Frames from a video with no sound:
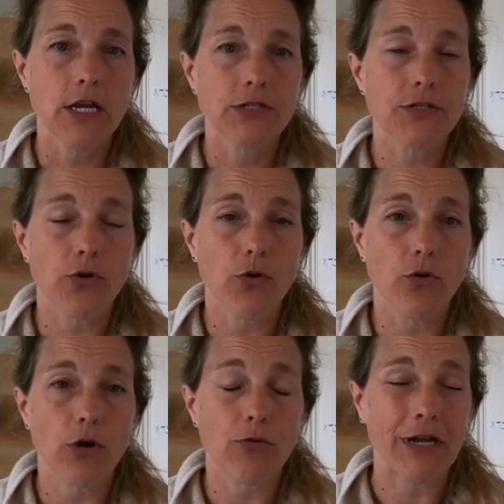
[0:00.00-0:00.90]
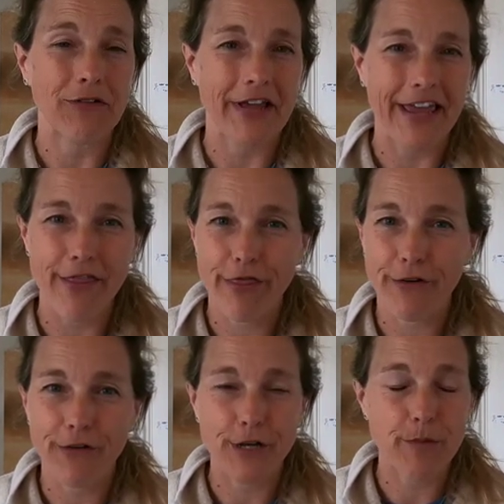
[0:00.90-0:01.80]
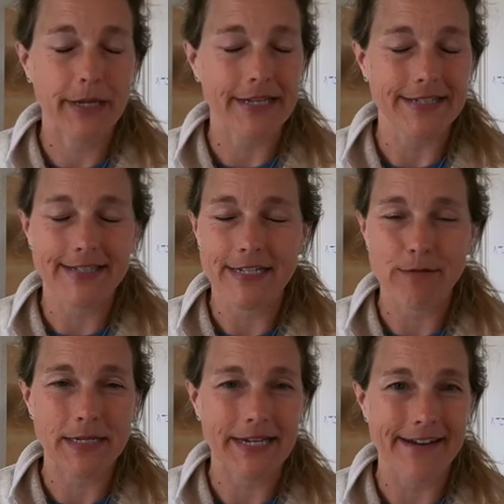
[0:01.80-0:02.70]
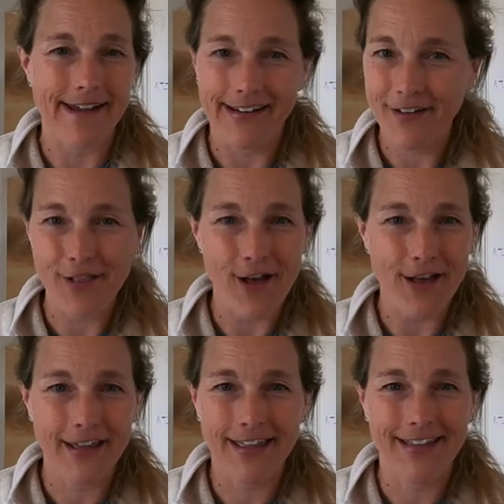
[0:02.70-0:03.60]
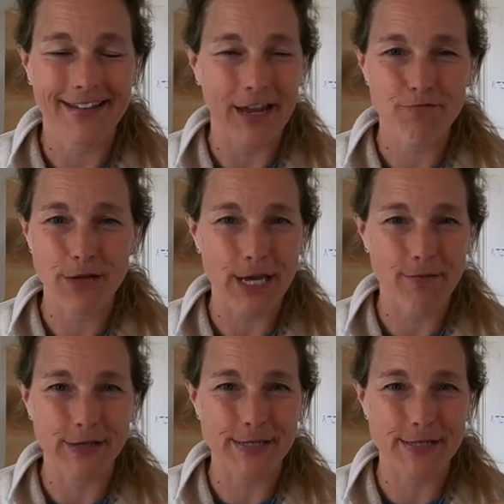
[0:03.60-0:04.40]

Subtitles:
So around 8:30, because it seems like 9 p.m.